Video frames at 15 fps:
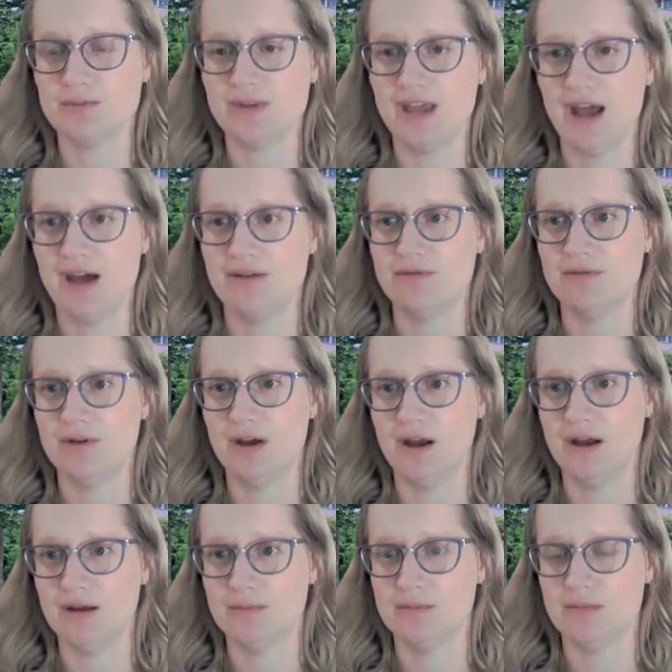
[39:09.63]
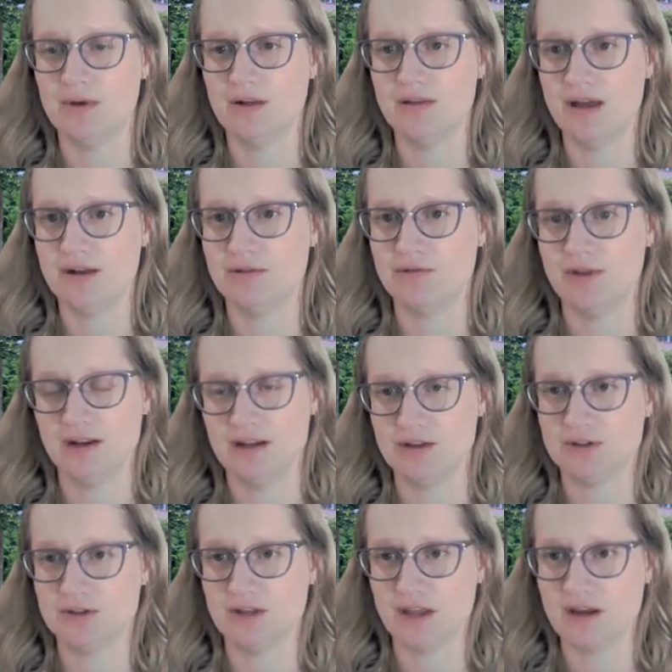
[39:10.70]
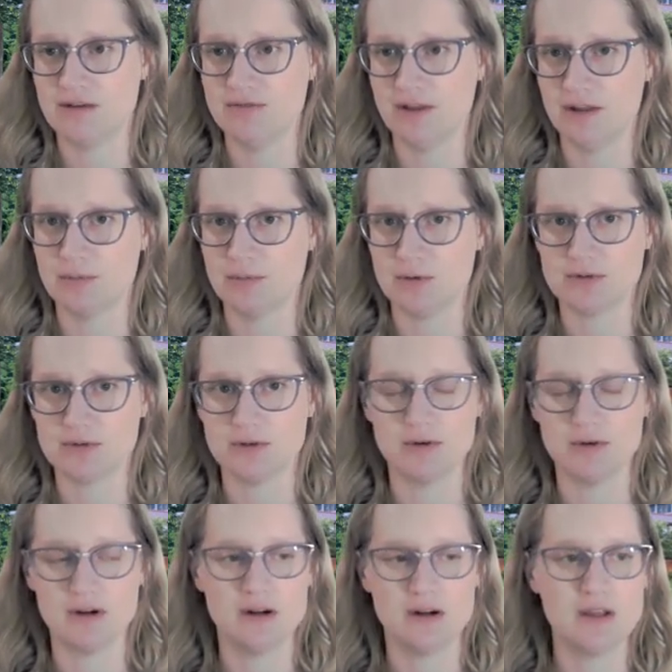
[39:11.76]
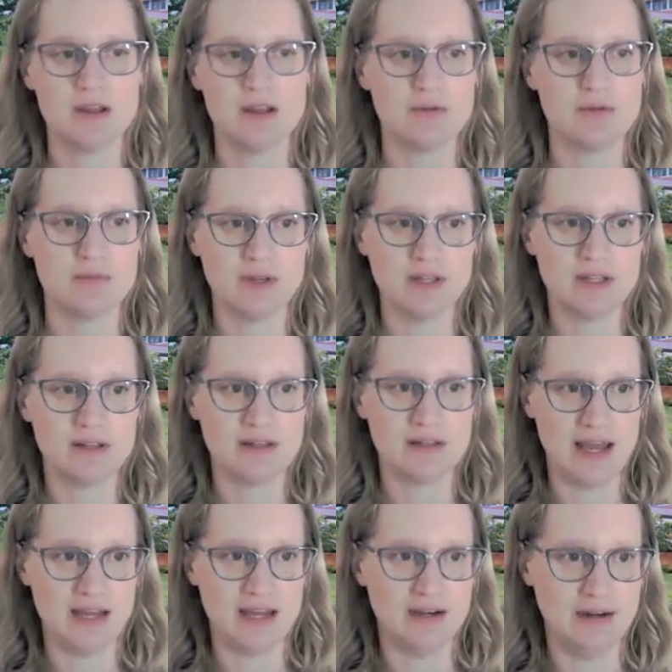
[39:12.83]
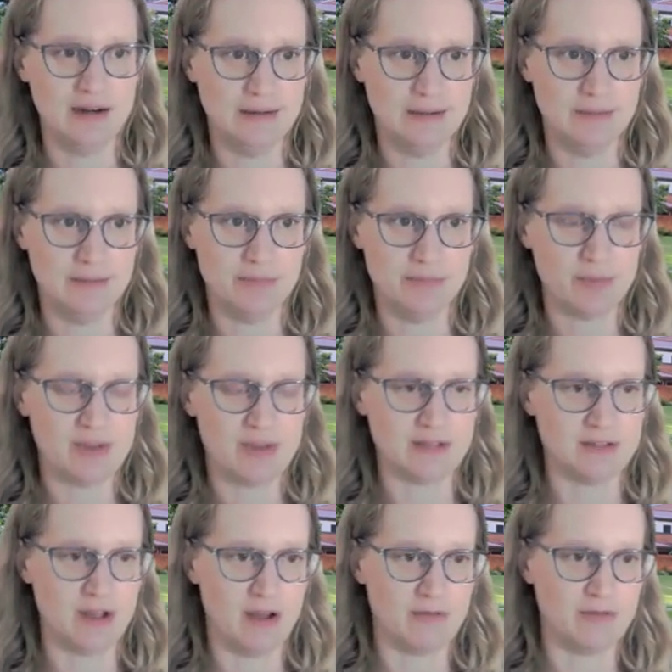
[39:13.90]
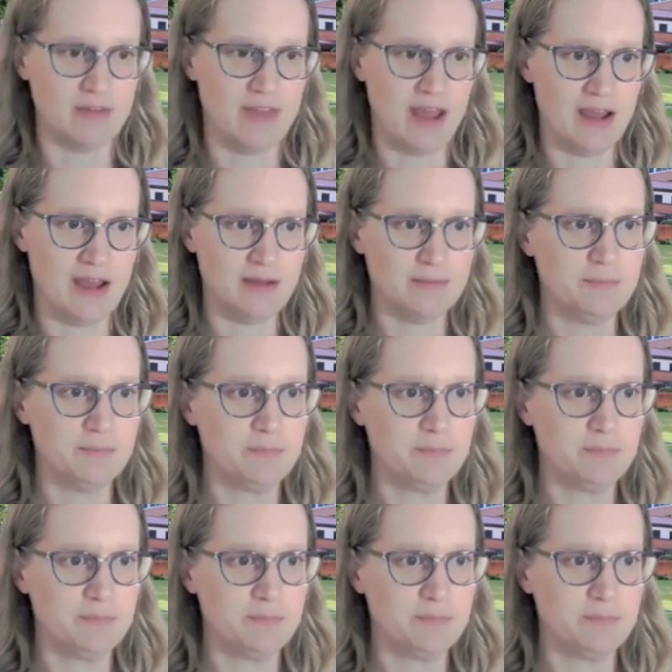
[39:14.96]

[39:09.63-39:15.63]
We have a lot of financial aid available, so we're really glad that we get to offer that.